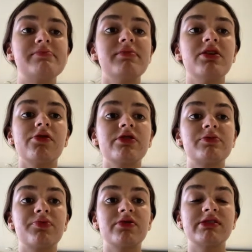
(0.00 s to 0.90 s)
meters
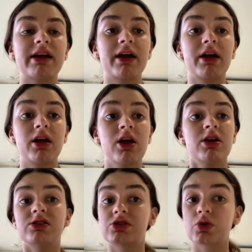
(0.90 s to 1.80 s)
per second
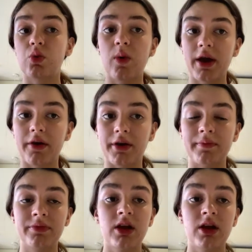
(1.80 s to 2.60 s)
squared.